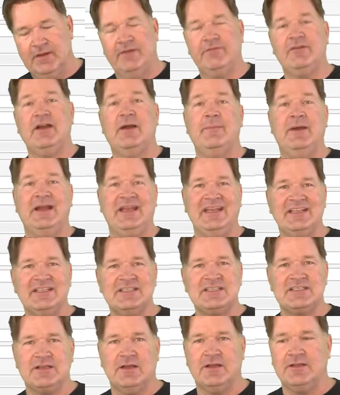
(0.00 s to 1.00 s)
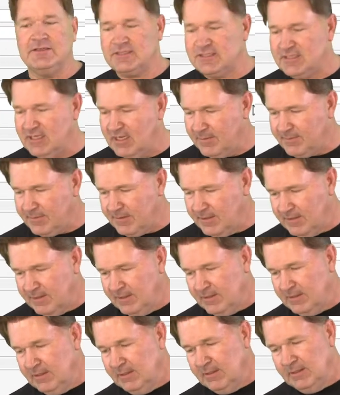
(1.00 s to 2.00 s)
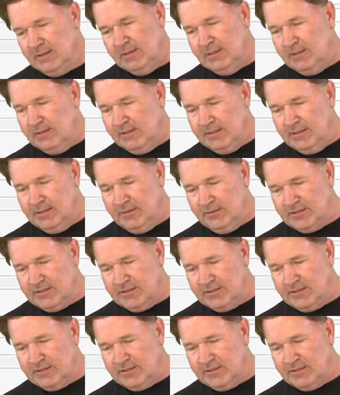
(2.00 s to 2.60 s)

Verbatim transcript: I've got my install step. Now